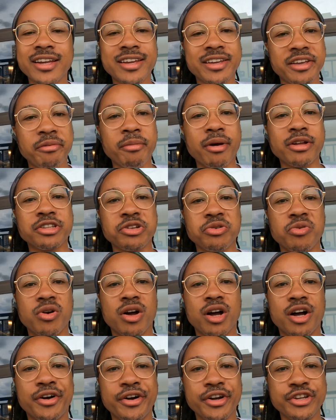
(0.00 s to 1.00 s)
Came out to
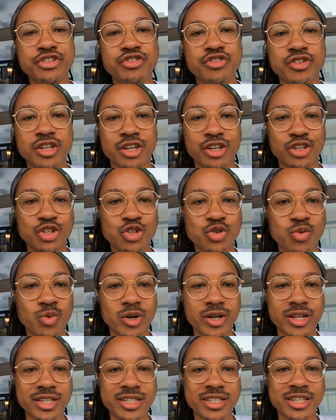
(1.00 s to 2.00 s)

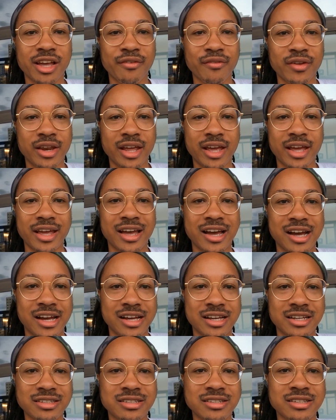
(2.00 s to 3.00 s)
127
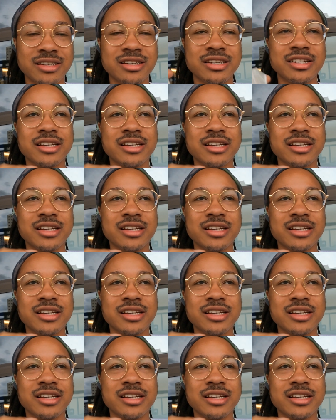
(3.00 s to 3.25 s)
AIs.